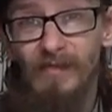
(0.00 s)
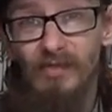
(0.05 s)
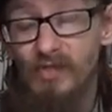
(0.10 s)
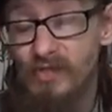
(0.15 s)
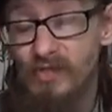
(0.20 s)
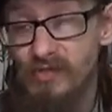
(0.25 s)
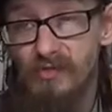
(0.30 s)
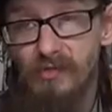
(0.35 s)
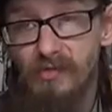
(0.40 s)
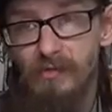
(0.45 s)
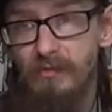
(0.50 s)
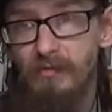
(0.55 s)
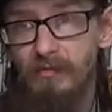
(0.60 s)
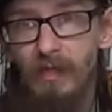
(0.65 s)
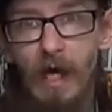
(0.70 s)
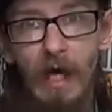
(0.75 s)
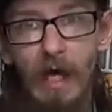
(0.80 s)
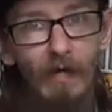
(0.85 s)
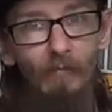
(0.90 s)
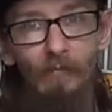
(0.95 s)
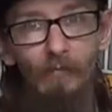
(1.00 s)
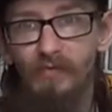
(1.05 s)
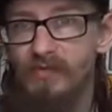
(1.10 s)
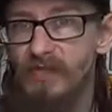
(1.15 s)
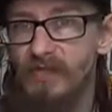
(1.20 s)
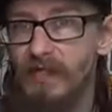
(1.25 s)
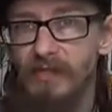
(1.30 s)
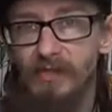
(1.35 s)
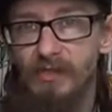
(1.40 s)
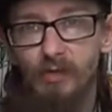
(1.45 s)
just
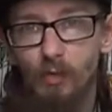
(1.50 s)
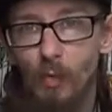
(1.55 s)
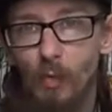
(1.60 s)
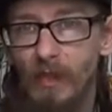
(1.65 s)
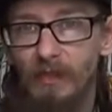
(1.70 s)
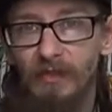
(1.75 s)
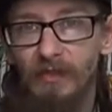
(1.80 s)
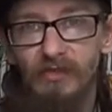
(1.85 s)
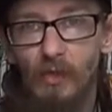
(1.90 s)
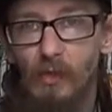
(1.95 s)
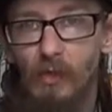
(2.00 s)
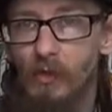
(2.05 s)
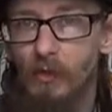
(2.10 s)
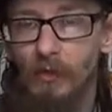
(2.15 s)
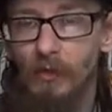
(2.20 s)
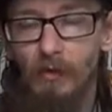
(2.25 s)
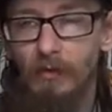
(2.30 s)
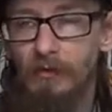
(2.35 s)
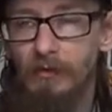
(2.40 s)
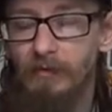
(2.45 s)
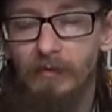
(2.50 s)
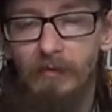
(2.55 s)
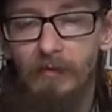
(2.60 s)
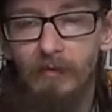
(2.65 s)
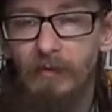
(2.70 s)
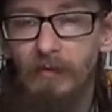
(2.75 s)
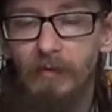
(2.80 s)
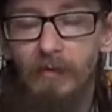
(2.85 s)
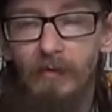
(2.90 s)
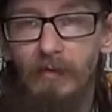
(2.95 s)
haven't aged well at all, and
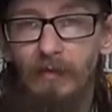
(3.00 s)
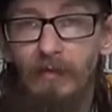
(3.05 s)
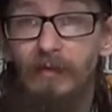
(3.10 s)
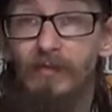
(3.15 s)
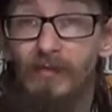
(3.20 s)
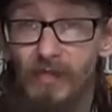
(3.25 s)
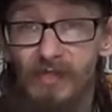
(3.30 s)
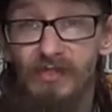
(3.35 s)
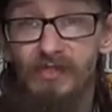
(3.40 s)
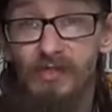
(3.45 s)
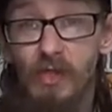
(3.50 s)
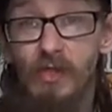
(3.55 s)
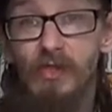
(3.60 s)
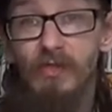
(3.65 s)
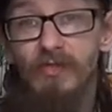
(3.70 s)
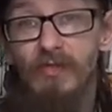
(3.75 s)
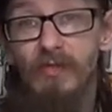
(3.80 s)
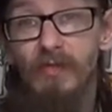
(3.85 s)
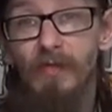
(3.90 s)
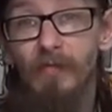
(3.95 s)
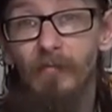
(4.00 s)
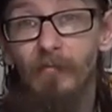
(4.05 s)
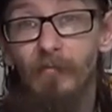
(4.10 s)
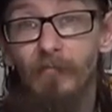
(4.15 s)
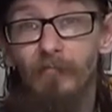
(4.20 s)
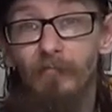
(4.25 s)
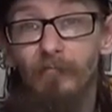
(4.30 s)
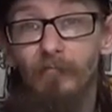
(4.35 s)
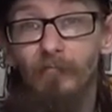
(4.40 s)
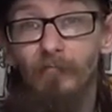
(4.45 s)
this does.
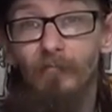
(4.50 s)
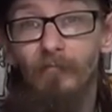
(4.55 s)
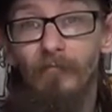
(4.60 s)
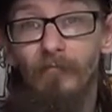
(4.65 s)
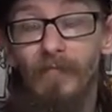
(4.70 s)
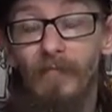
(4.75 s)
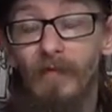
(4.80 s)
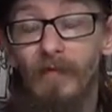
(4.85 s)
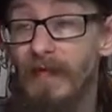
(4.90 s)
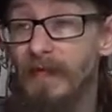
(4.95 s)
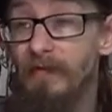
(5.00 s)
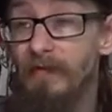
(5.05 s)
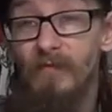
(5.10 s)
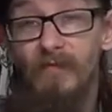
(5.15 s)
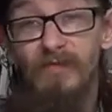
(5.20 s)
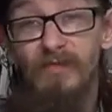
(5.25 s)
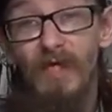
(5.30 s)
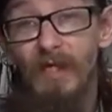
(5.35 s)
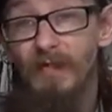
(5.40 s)
Even the